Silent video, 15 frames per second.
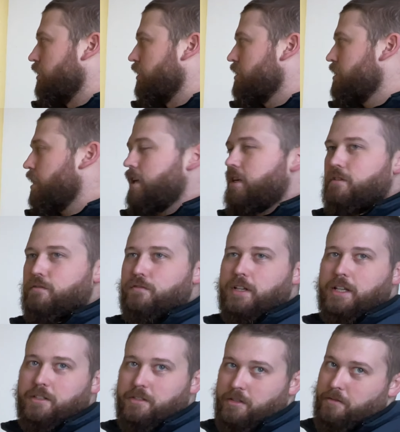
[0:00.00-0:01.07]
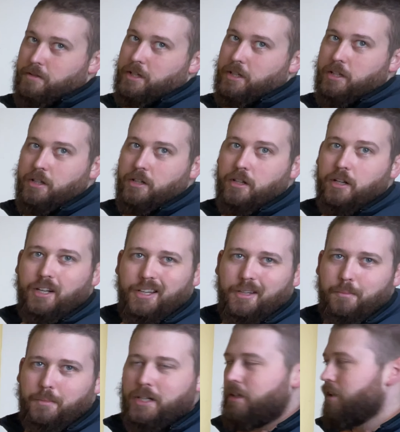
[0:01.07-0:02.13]
tight and fancy right here.
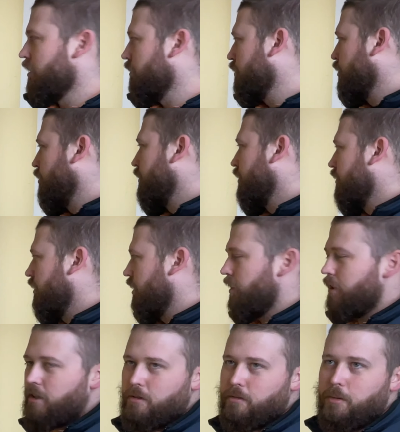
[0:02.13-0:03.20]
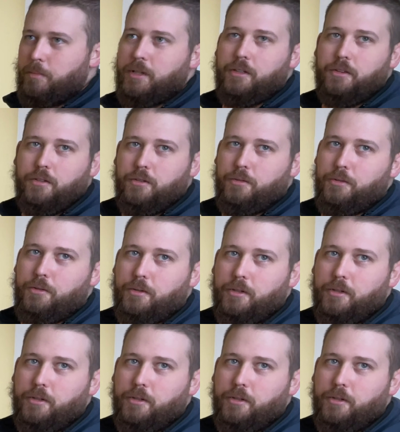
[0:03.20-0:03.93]
Might get a boo-boo, and now you got to repaint the whole door.